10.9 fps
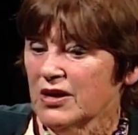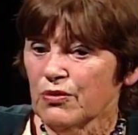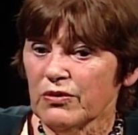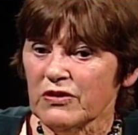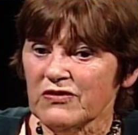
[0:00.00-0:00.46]

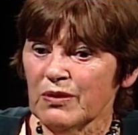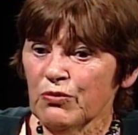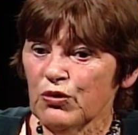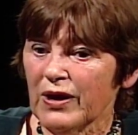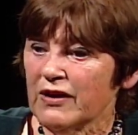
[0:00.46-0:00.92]
Whereas
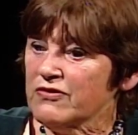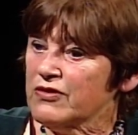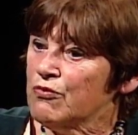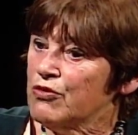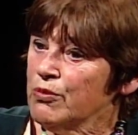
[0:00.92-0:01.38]
someone who has
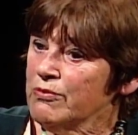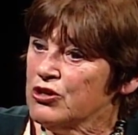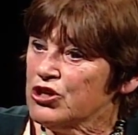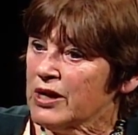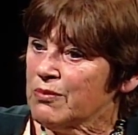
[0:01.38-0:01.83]
the
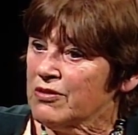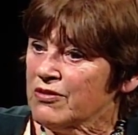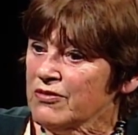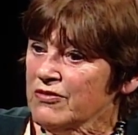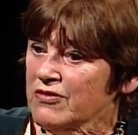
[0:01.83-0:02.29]
Roman-shaped
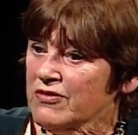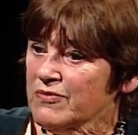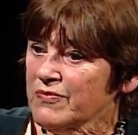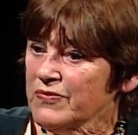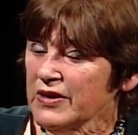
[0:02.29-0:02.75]
nose,
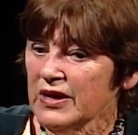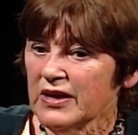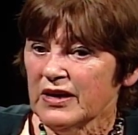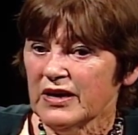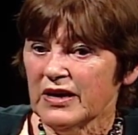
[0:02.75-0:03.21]

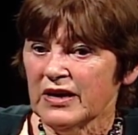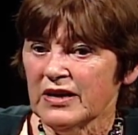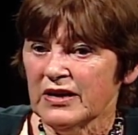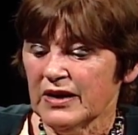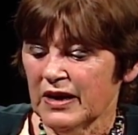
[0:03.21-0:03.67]

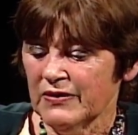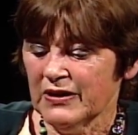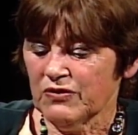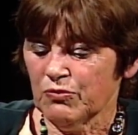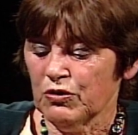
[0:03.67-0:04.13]
and
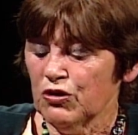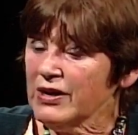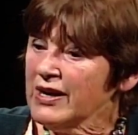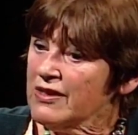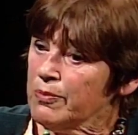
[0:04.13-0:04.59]
we're
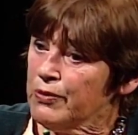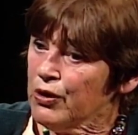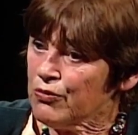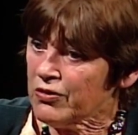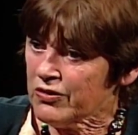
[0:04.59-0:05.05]
looking at the
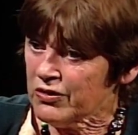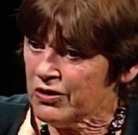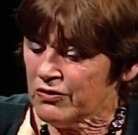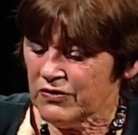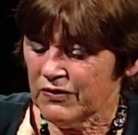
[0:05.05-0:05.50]
bone on the
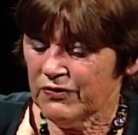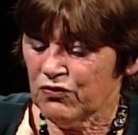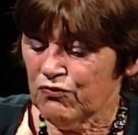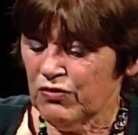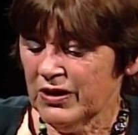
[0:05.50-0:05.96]
nose. If
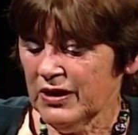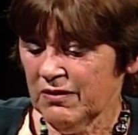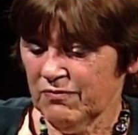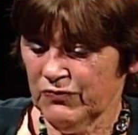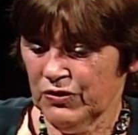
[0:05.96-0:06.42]
it's
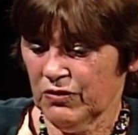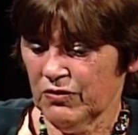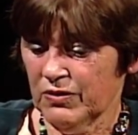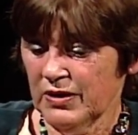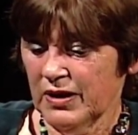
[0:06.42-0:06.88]
really,
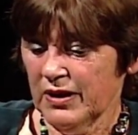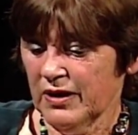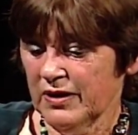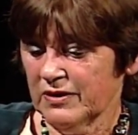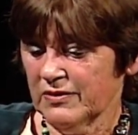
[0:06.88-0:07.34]

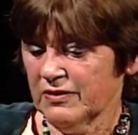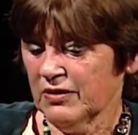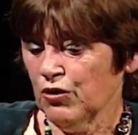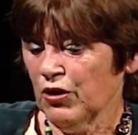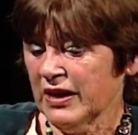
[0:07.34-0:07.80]

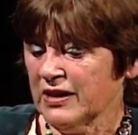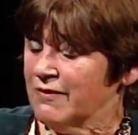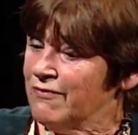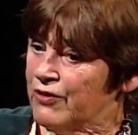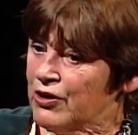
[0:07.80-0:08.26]
like an
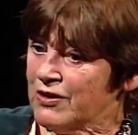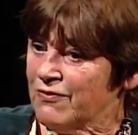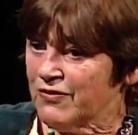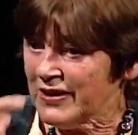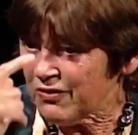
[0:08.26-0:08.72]

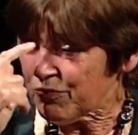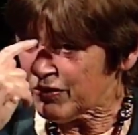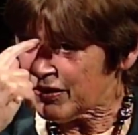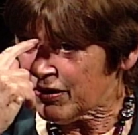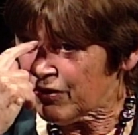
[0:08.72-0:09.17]
inverted V, where
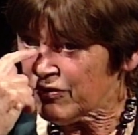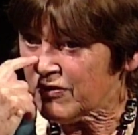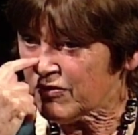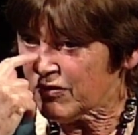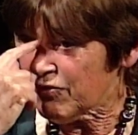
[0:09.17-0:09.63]
the
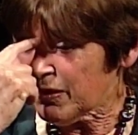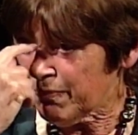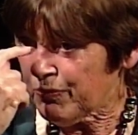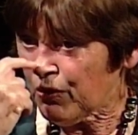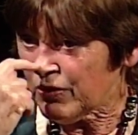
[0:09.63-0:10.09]
nose is really
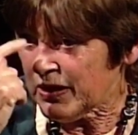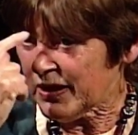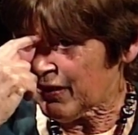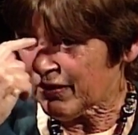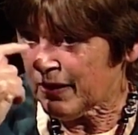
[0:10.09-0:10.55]
bony
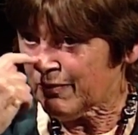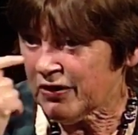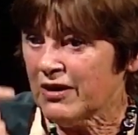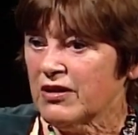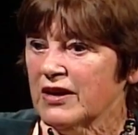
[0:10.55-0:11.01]
here, it comes
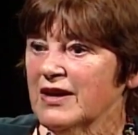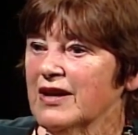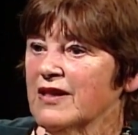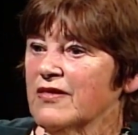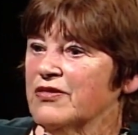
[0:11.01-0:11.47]
out.
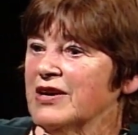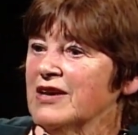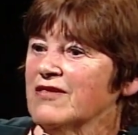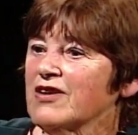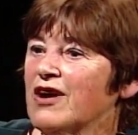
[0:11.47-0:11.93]

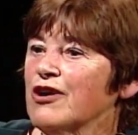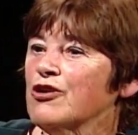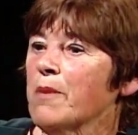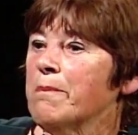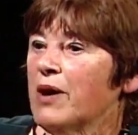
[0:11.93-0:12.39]
These are
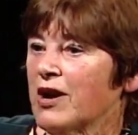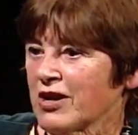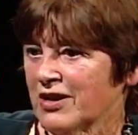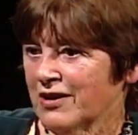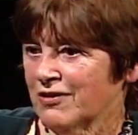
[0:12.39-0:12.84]
your
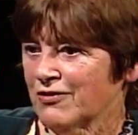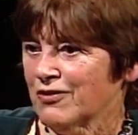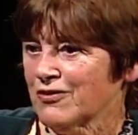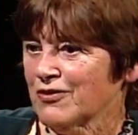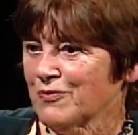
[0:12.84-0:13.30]
bargain
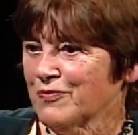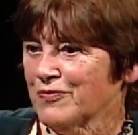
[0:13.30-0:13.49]
hunters.